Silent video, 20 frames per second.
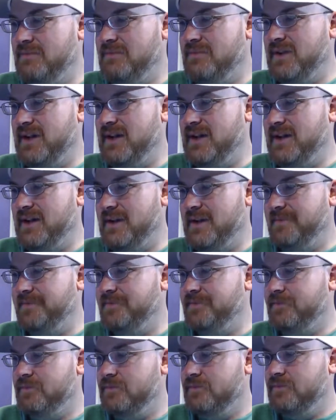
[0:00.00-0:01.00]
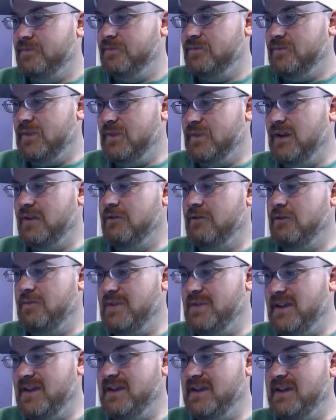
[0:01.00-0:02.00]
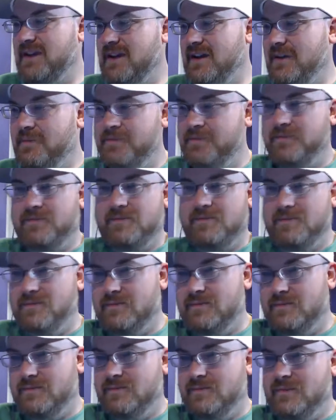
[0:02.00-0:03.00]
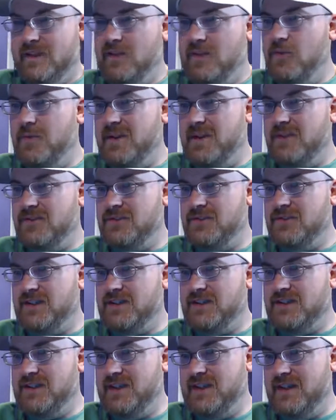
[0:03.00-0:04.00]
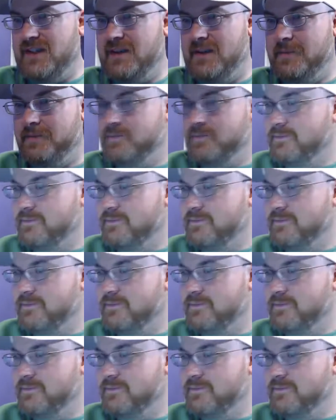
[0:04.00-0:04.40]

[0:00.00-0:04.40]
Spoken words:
But it would be interesting to see.